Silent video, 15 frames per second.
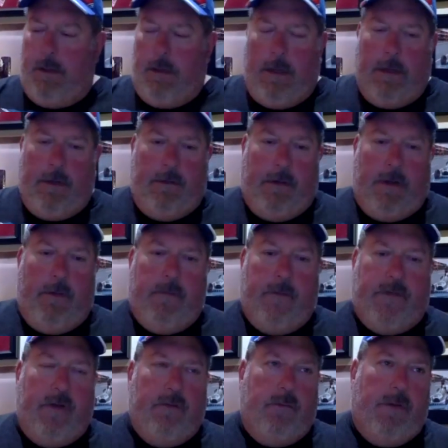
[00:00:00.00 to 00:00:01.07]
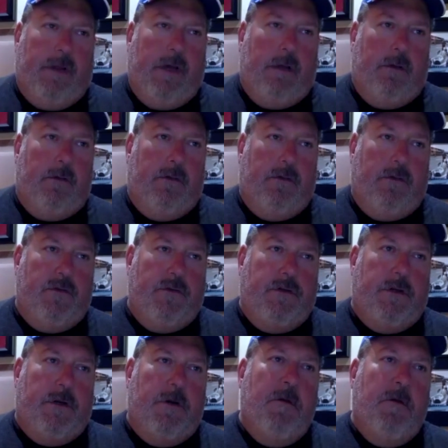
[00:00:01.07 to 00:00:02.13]
had a conversation with Alonso
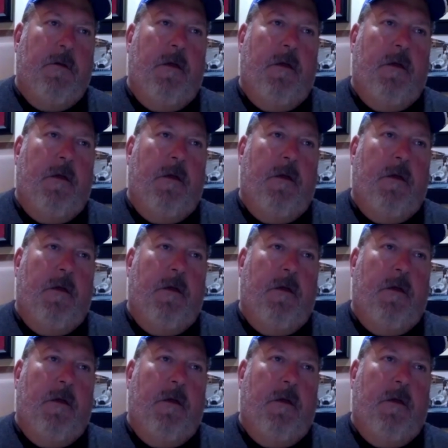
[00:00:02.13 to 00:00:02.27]
Jr.